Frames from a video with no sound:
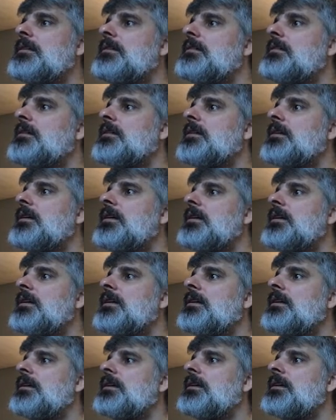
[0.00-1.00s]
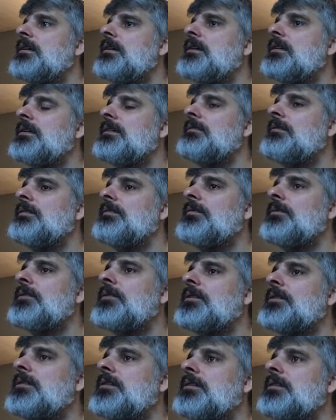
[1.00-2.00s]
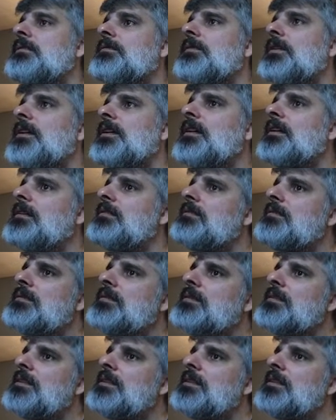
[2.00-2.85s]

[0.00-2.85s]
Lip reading: Okay, 7-4-6-5.